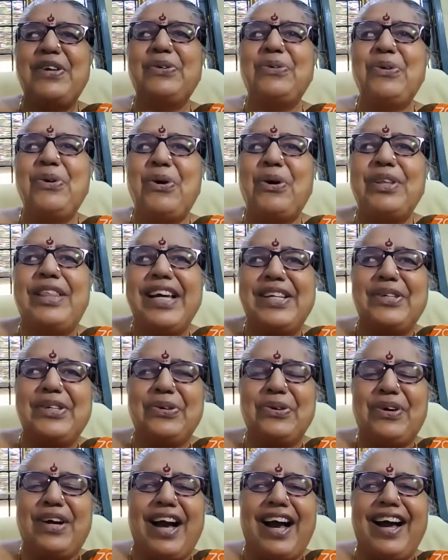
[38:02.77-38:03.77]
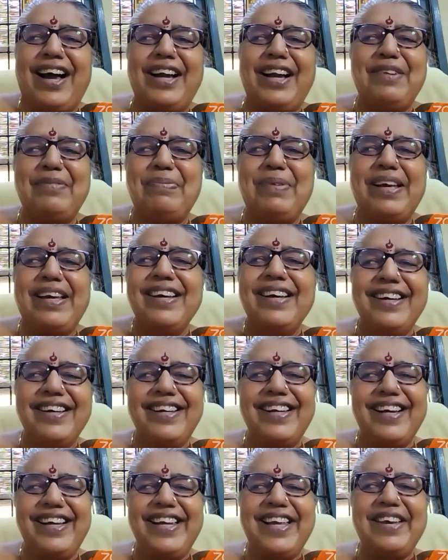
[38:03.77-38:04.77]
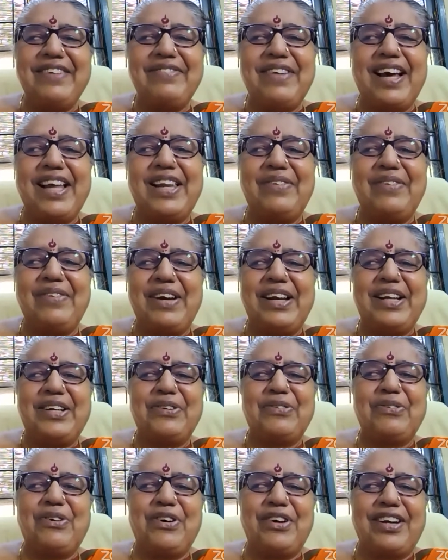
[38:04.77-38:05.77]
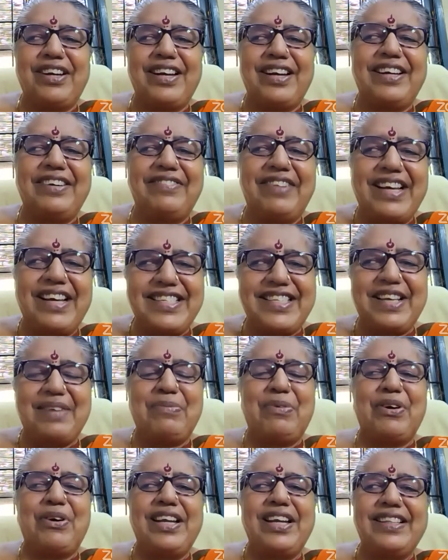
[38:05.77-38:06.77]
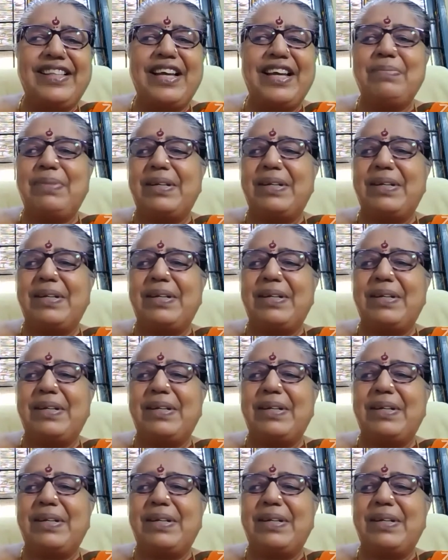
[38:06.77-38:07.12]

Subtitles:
you know that you can't be really evaluative or advise them or anything.